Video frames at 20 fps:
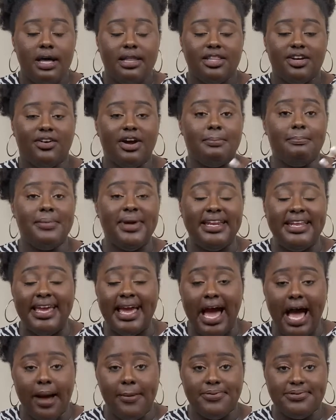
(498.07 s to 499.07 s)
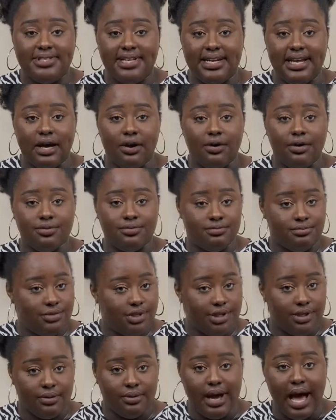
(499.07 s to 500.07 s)
There are many apps that are on,
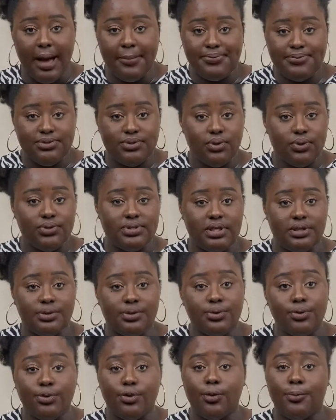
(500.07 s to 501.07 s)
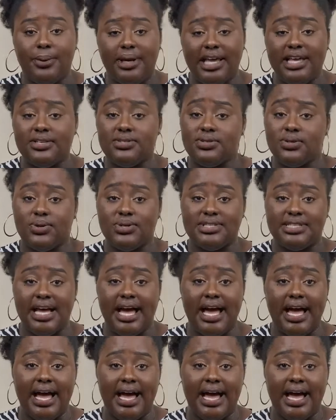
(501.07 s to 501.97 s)
app stores and Google Play stores that